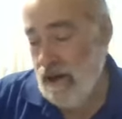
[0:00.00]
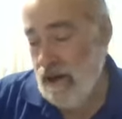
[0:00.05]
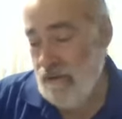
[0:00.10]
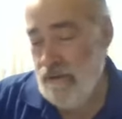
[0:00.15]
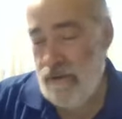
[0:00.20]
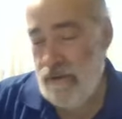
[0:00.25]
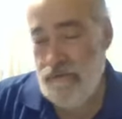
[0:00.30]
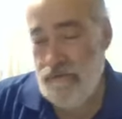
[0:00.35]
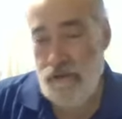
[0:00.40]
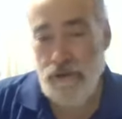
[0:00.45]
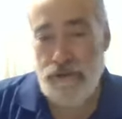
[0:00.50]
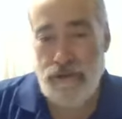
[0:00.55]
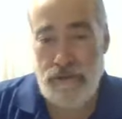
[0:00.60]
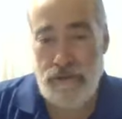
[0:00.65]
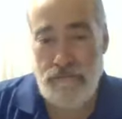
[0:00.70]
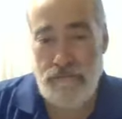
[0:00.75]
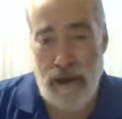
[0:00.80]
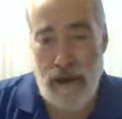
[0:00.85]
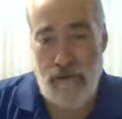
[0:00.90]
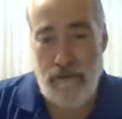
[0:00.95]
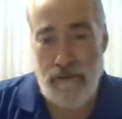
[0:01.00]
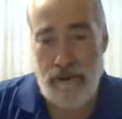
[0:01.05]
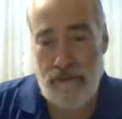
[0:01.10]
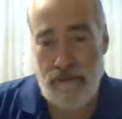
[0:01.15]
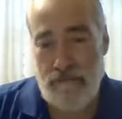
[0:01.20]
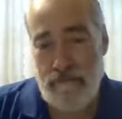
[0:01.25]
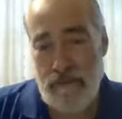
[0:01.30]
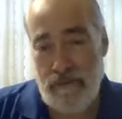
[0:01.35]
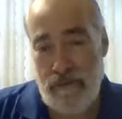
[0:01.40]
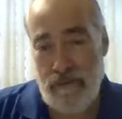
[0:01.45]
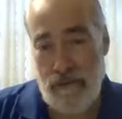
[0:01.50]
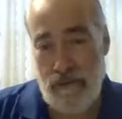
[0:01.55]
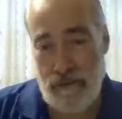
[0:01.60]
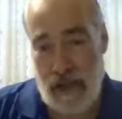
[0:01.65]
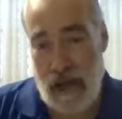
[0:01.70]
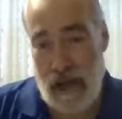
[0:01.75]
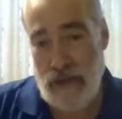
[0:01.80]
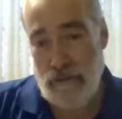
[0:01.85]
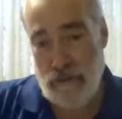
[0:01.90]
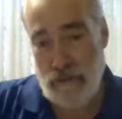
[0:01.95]
of a Virgin Mary, you know, an
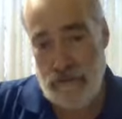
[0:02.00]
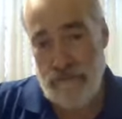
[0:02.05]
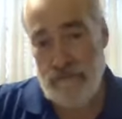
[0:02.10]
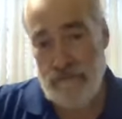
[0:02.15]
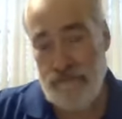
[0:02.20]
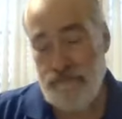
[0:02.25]
idol.